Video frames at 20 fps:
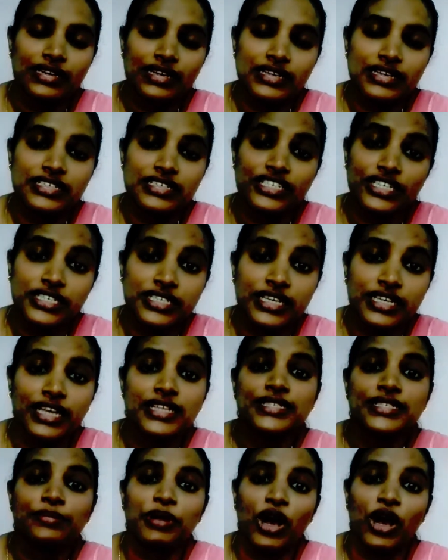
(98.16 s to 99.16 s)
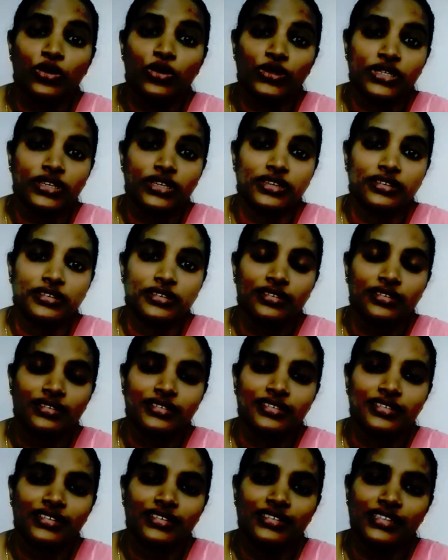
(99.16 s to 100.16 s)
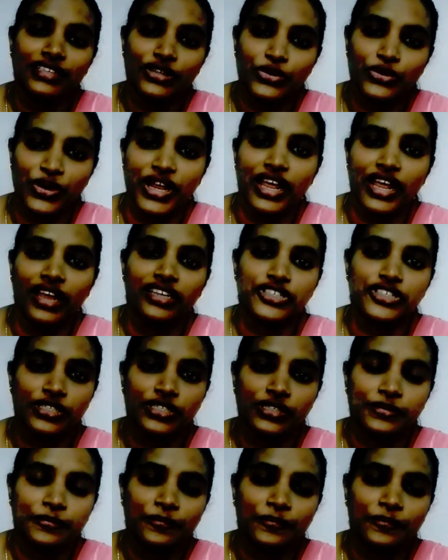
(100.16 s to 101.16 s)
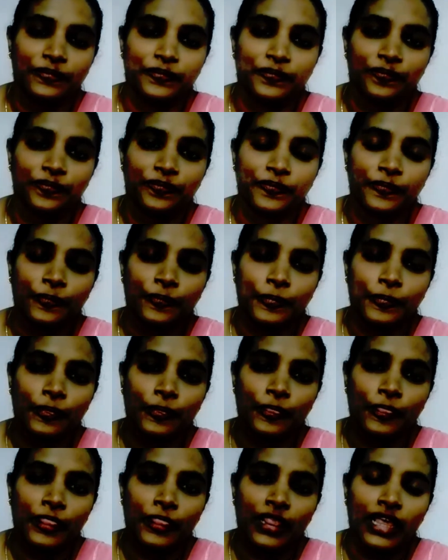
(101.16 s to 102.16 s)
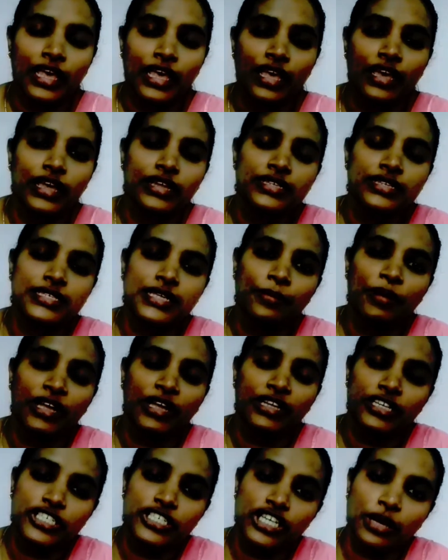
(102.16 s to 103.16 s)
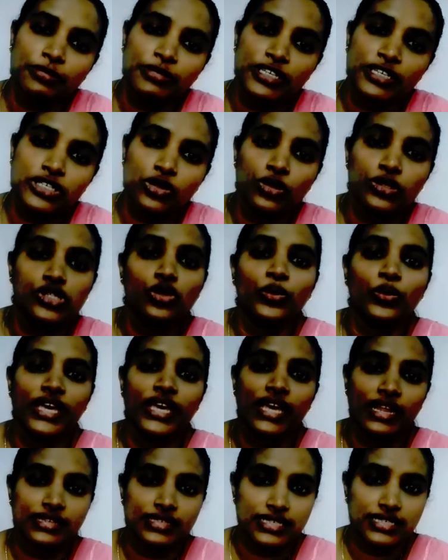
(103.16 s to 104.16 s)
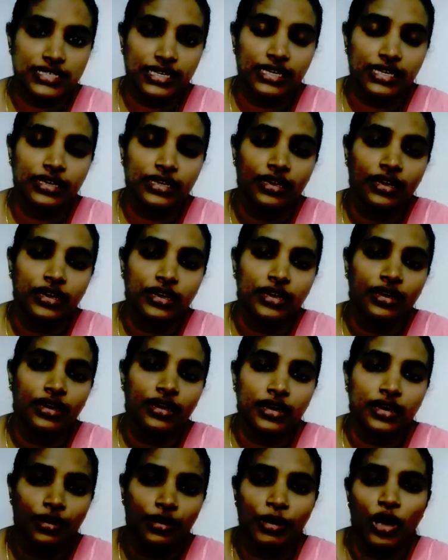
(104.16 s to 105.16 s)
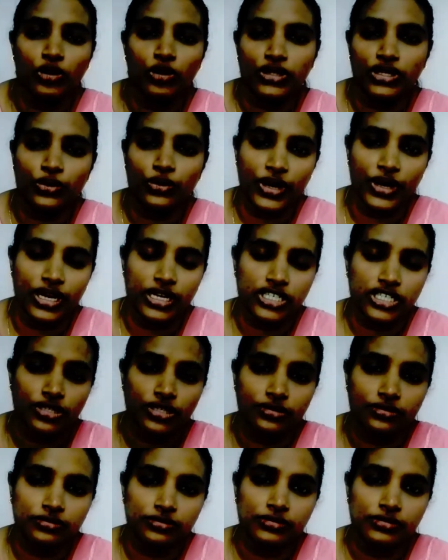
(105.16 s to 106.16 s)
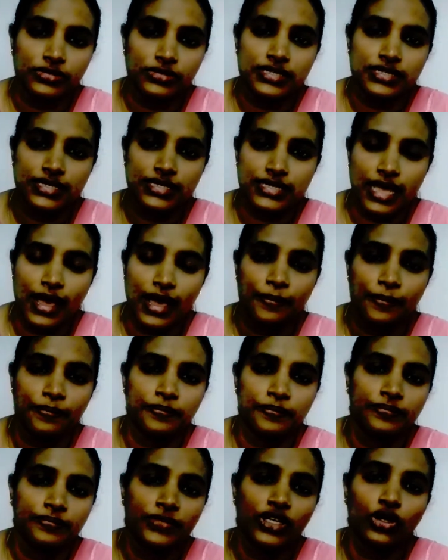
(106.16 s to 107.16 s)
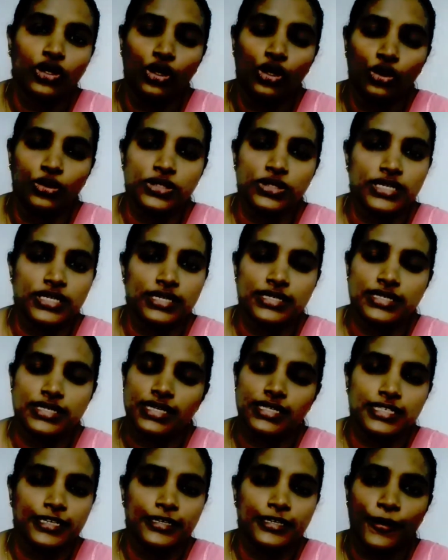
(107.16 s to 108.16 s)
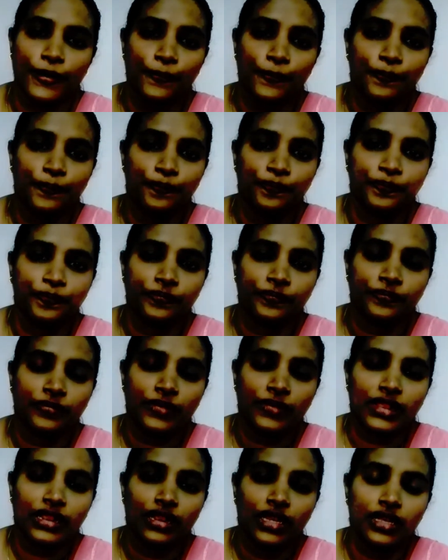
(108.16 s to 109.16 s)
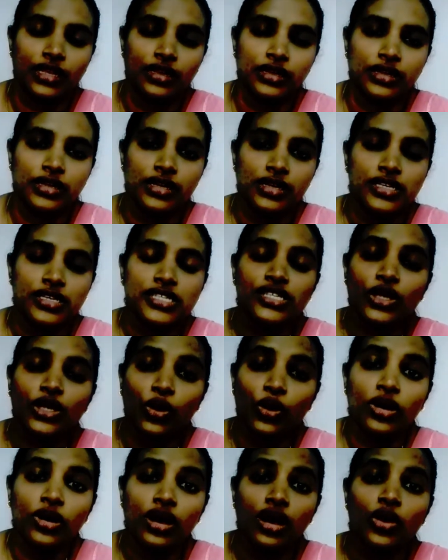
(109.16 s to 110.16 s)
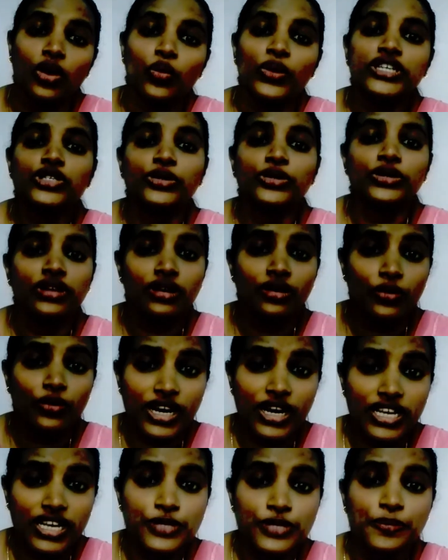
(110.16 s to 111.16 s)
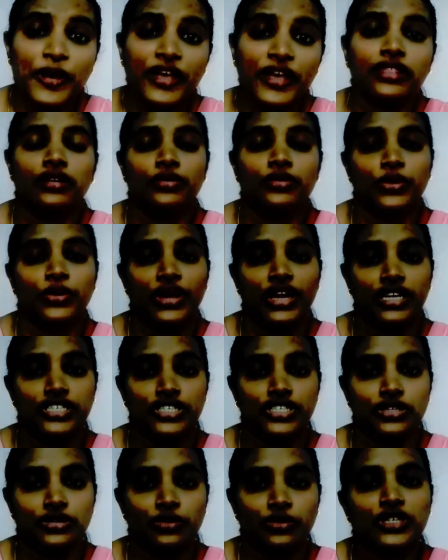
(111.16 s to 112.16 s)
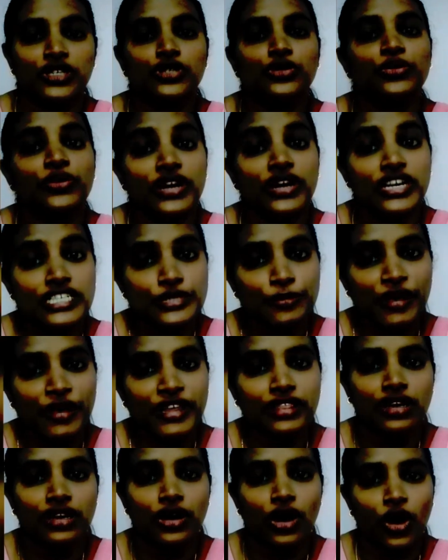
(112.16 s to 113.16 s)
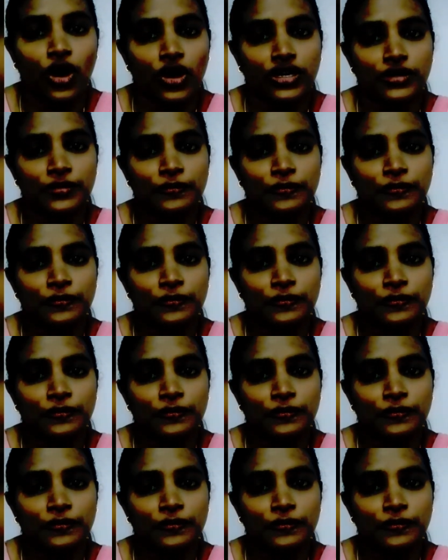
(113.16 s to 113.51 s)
It details about the creation. In some other chapters also we can see about the creation, Psalm, Colossians, etc. So we should respect the creation, we should respect the God.